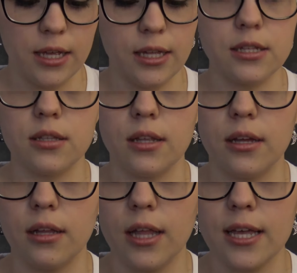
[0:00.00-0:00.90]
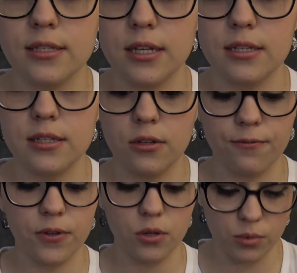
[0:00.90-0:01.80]
In The elastics still
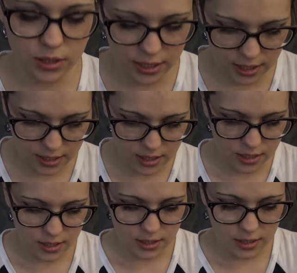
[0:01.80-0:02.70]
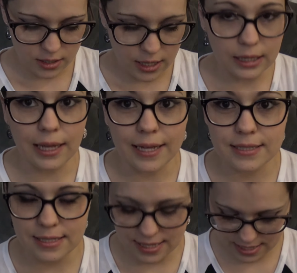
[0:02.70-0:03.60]
feel really
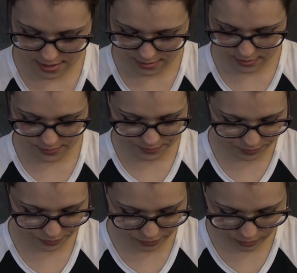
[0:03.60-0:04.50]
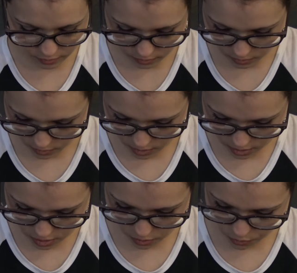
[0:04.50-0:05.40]
elasticy.
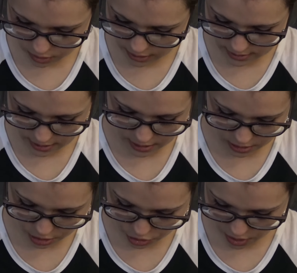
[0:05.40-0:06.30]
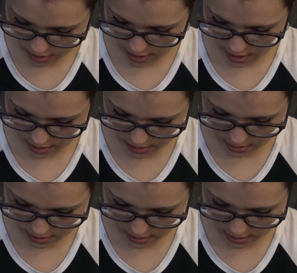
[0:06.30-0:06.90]
So I'm really excited to try that.